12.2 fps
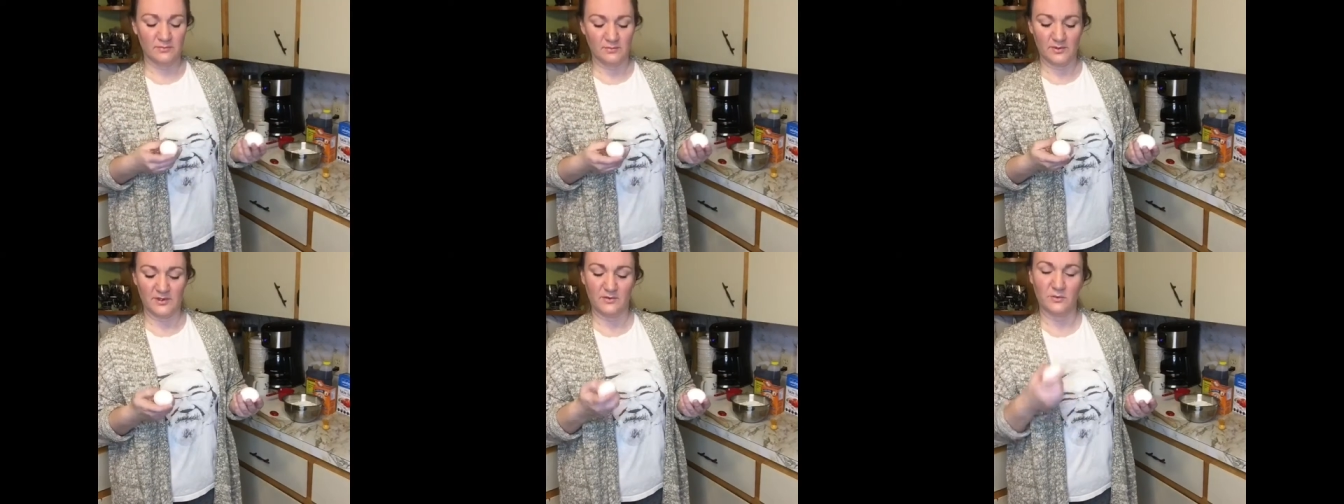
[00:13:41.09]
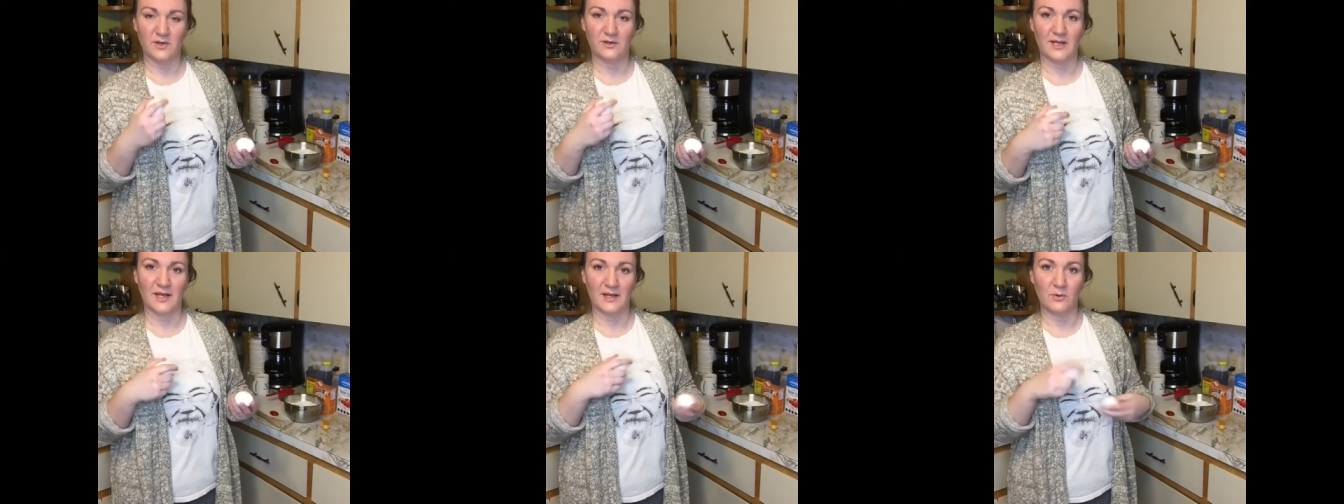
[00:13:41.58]
with the weird
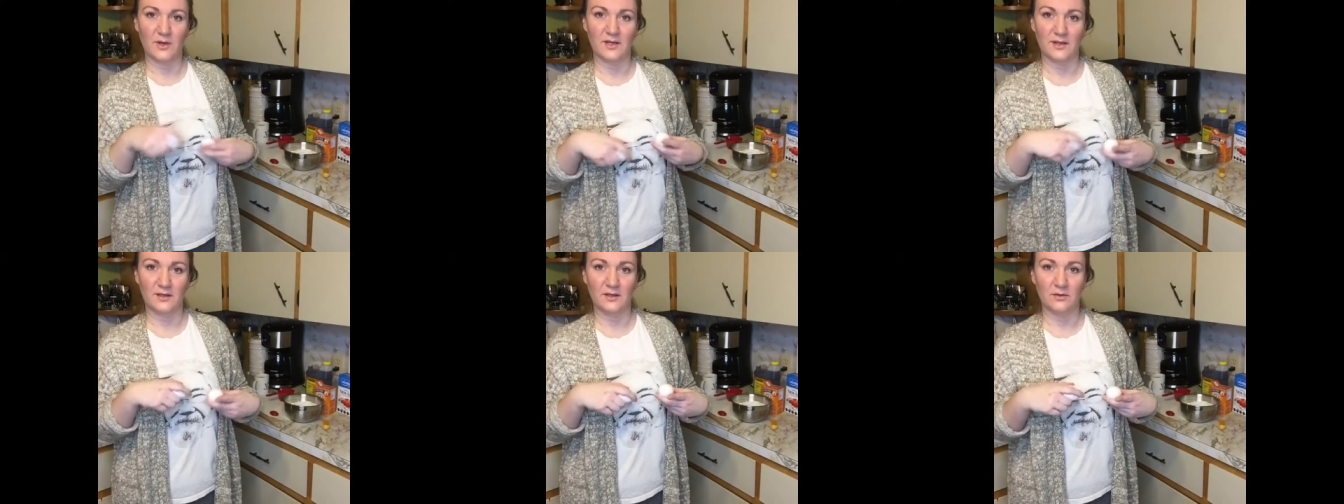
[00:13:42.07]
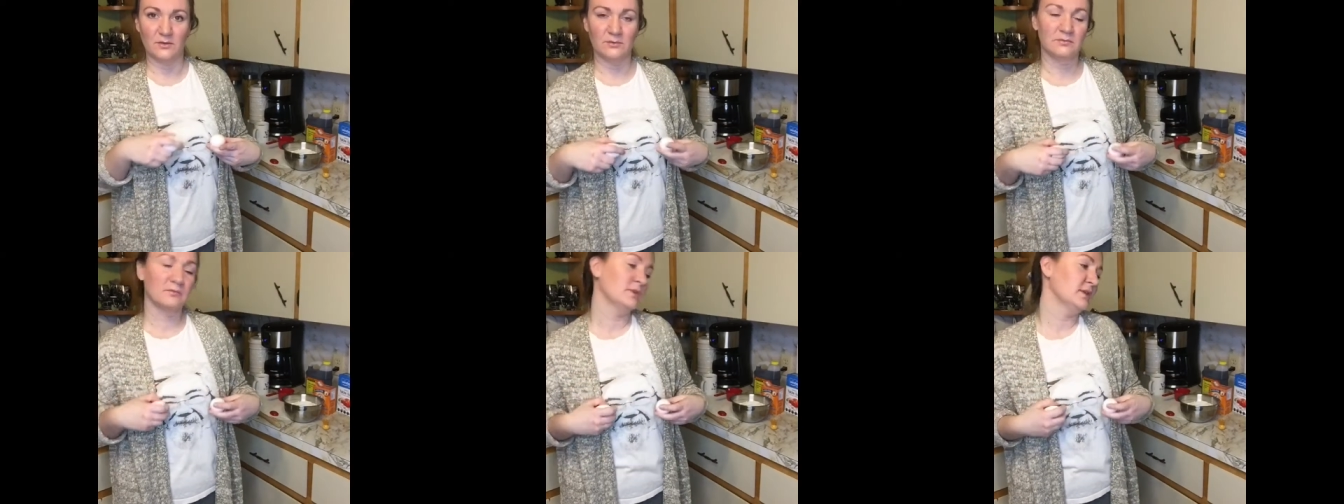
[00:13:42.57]
egg whitey goo.
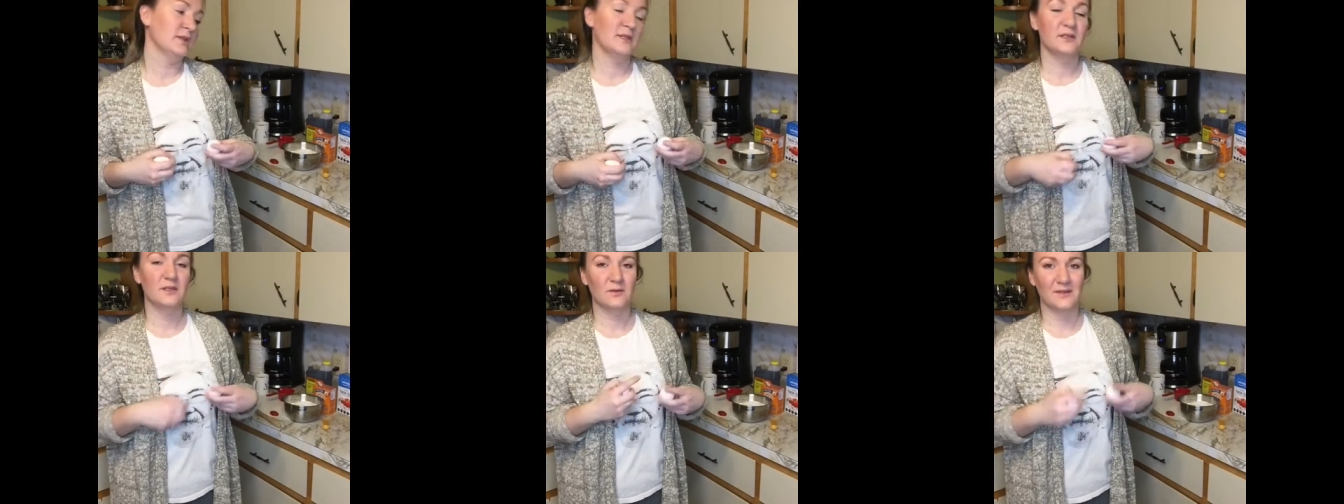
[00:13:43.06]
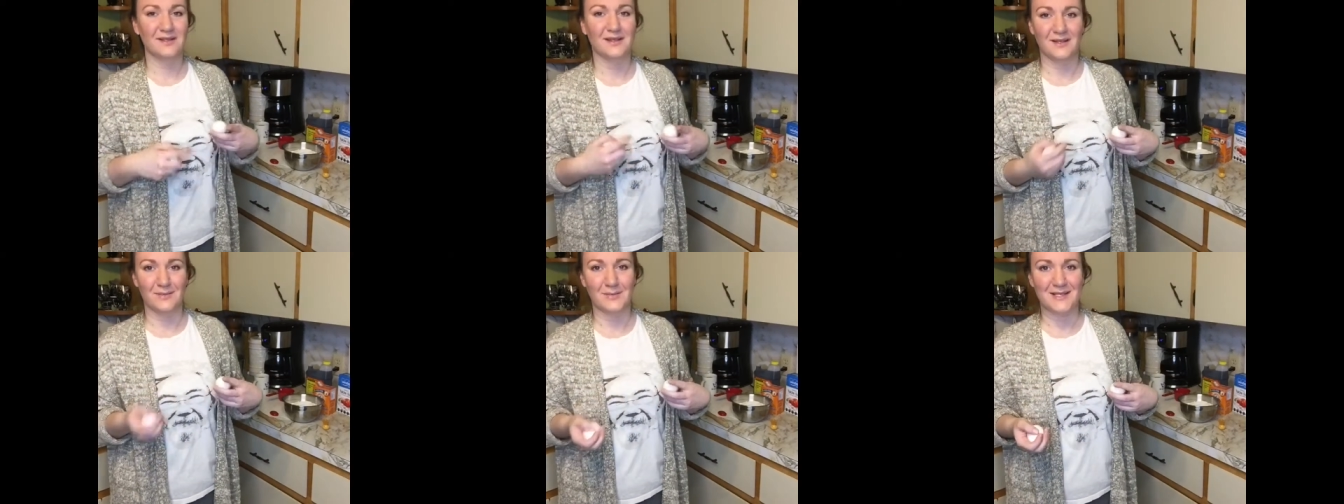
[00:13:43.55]
You want that
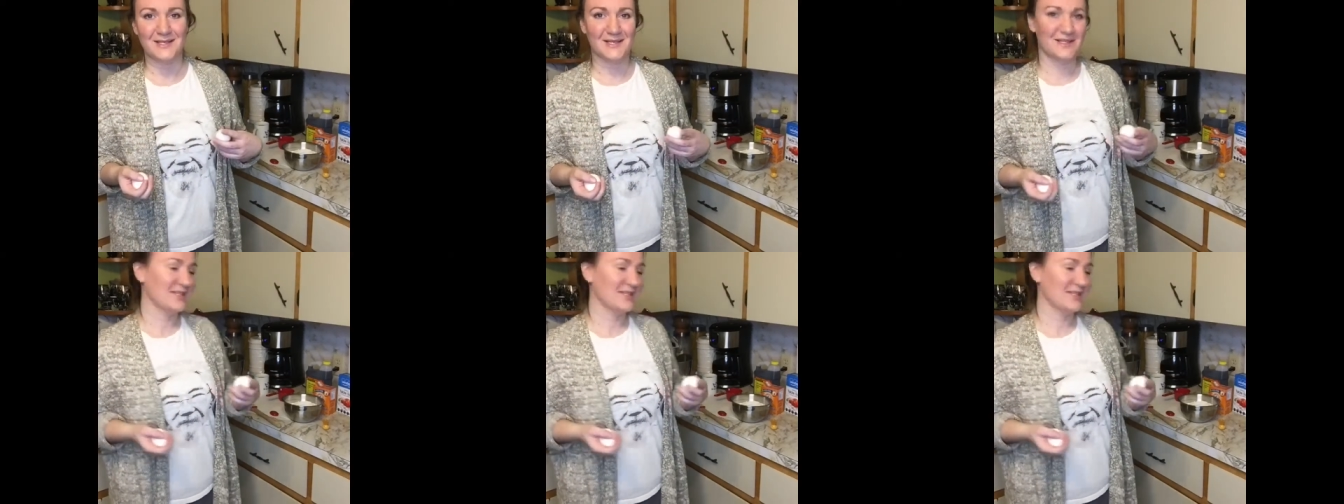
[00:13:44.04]
all mixed in